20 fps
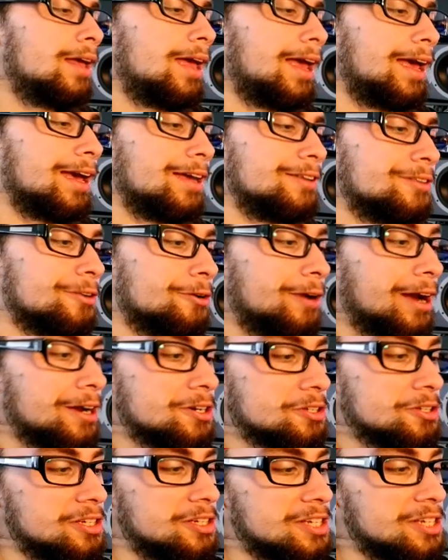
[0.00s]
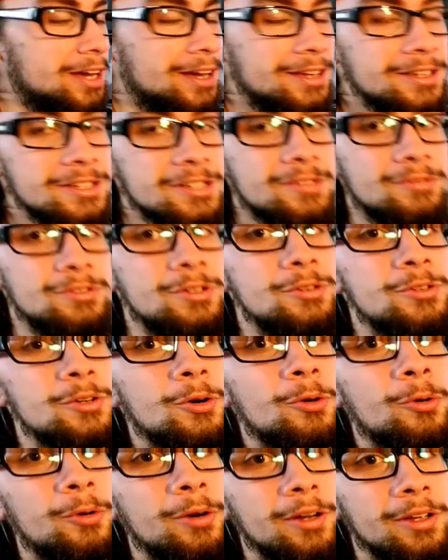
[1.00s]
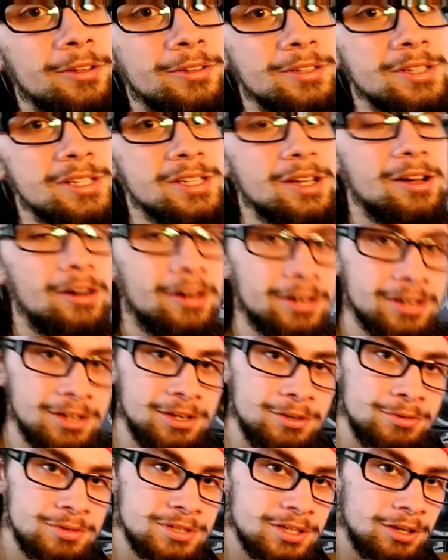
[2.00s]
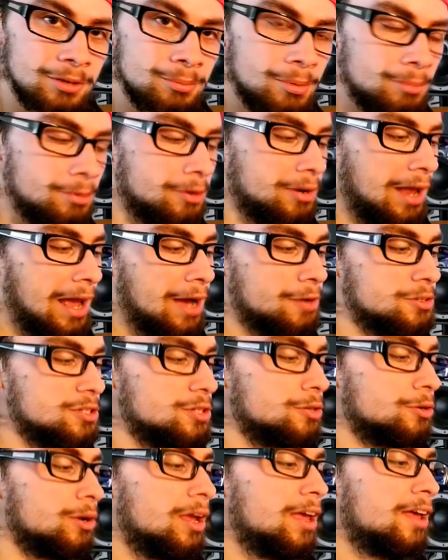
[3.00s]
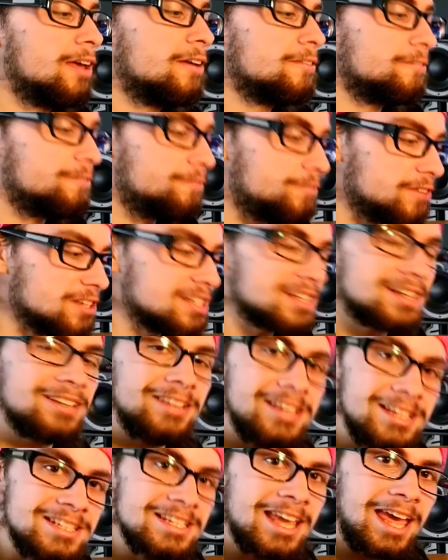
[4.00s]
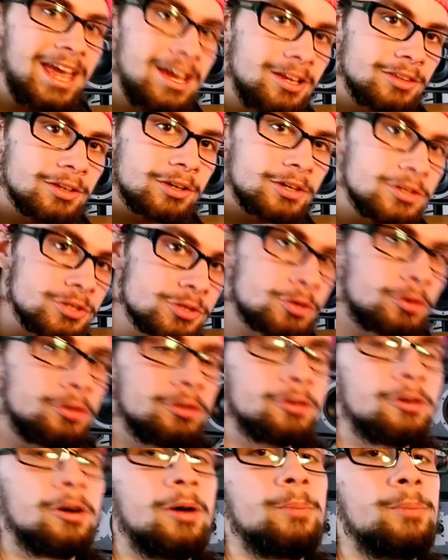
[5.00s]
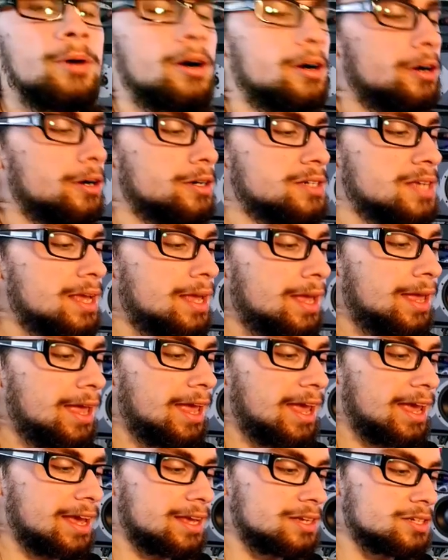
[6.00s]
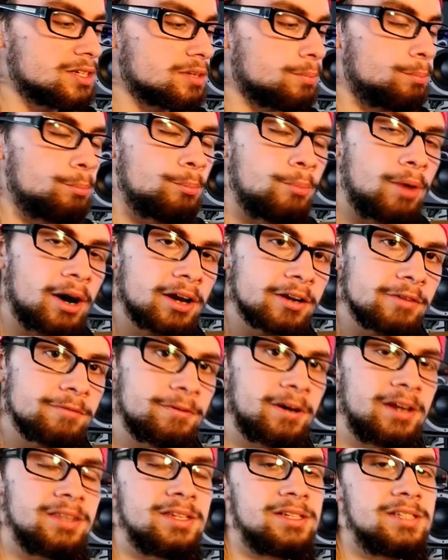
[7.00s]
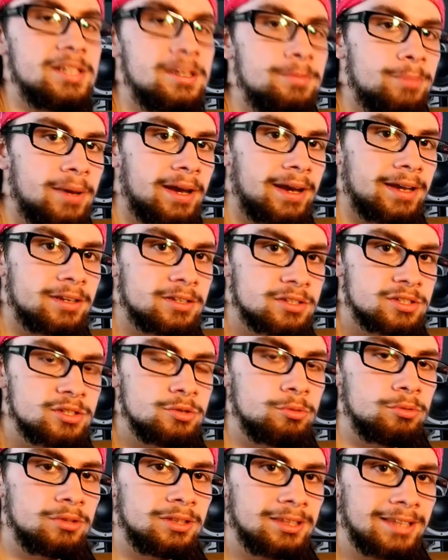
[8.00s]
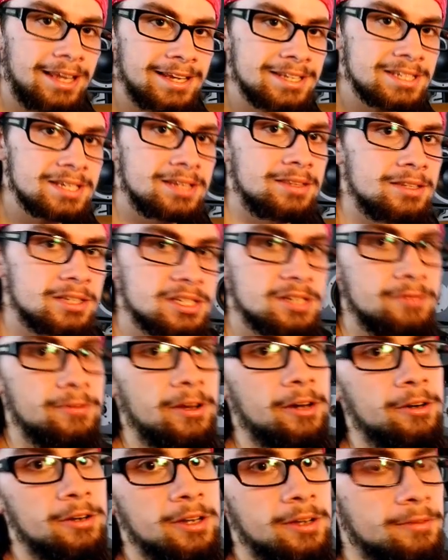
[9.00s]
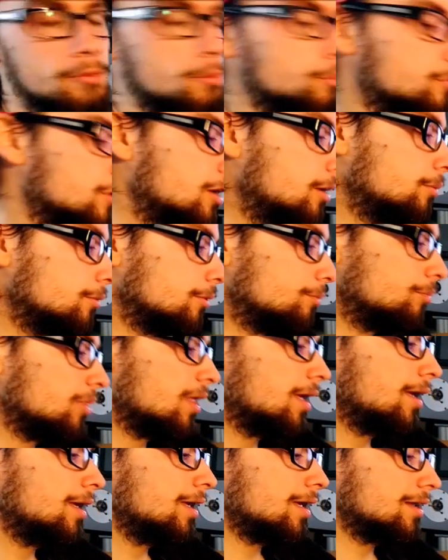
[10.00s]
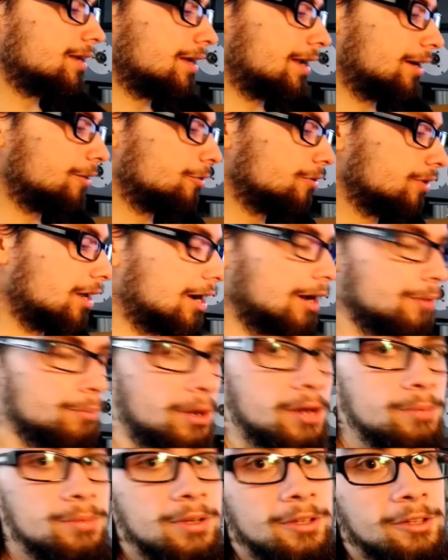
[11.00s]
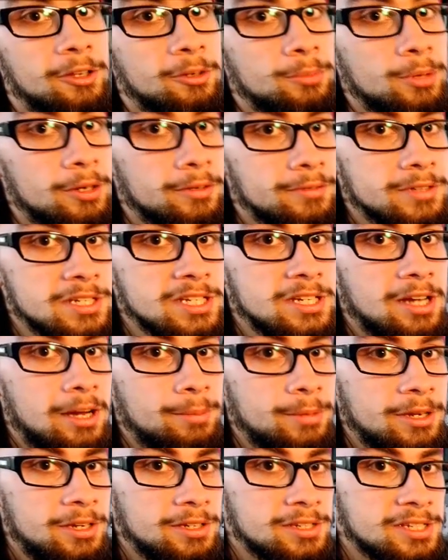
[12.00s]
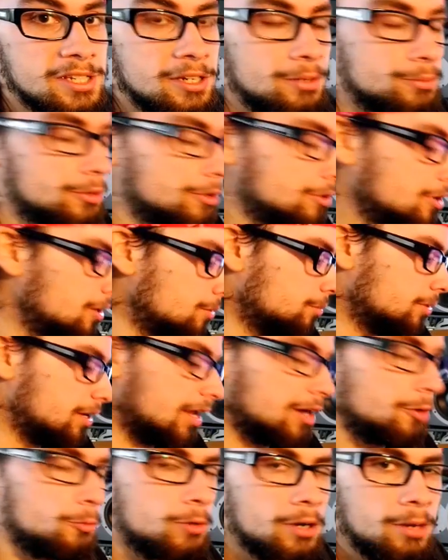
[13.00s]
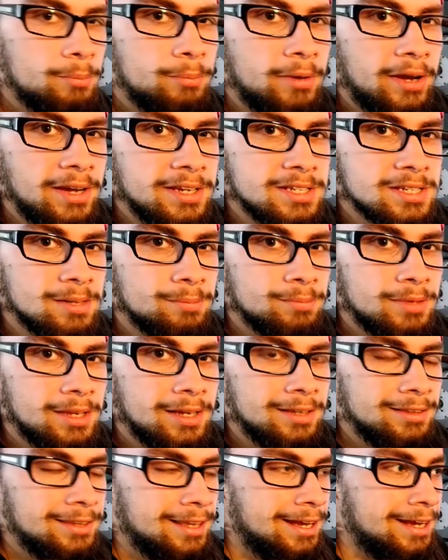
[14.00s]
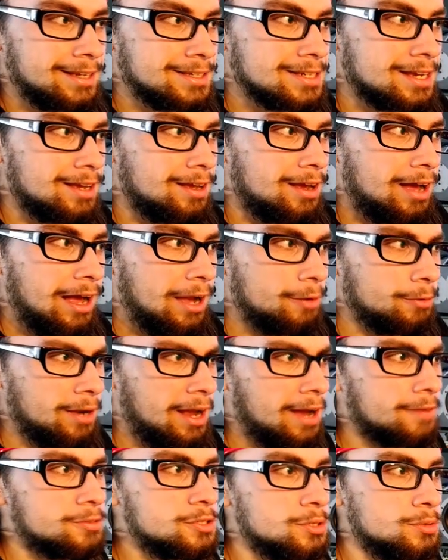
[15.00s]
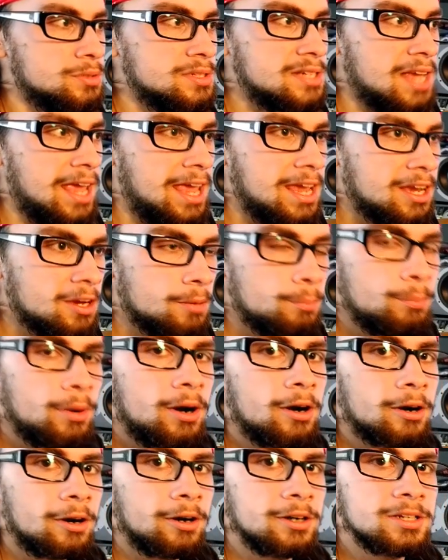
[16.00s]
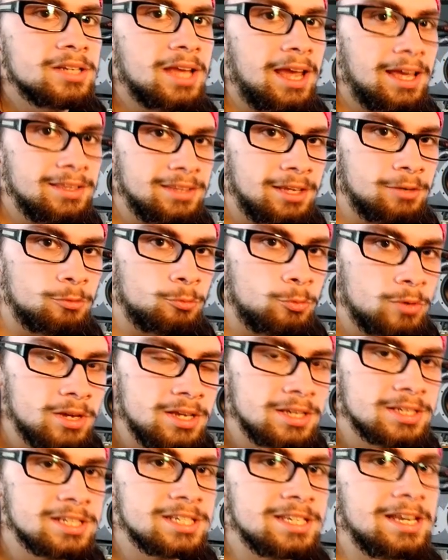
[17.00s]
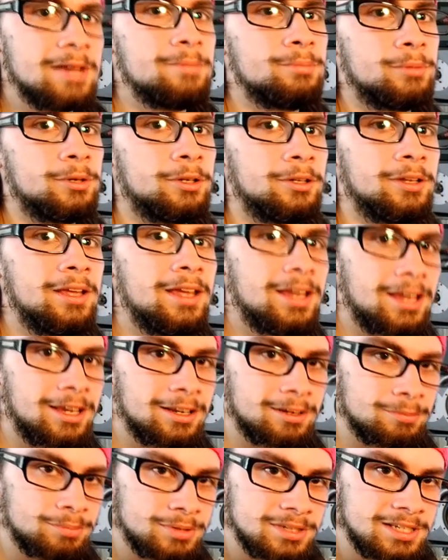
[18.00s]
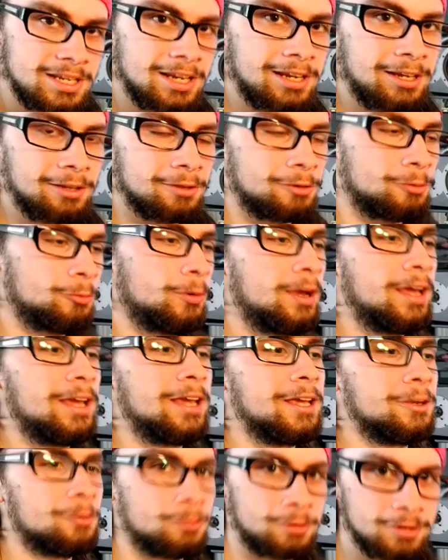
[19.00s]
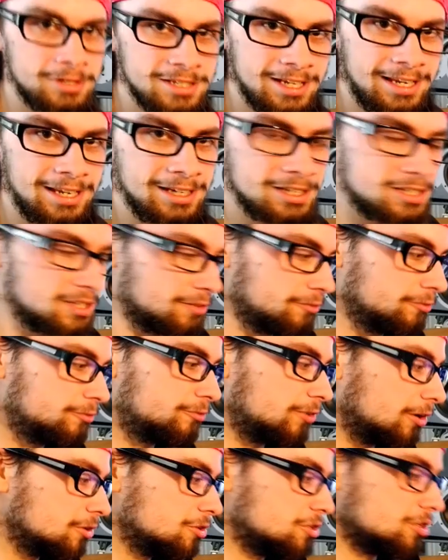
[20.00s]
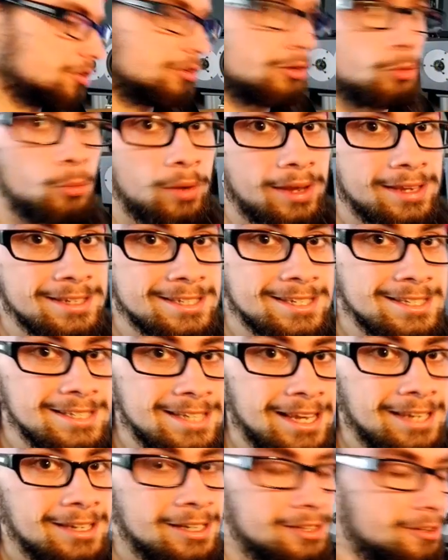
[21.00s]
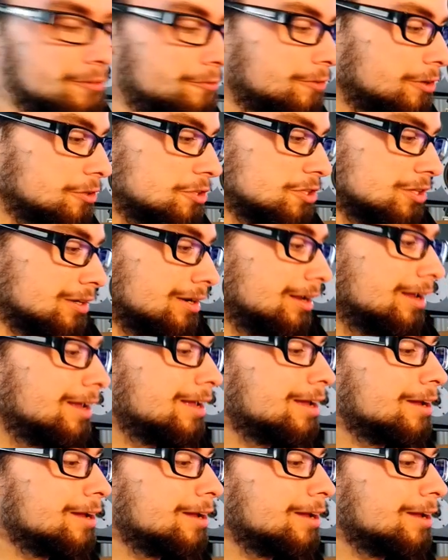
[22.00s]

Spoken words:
And there are actually tons of tutorials on YouTube about how to physically take the controller apart and modify the D-pad to lessen the severity of the problem. Now, I might be a little bit of a snobby consumer, but I don't want to buy something that I would have to take apart and then reassemble in a particular way in order to get it to function the way it's intended to function.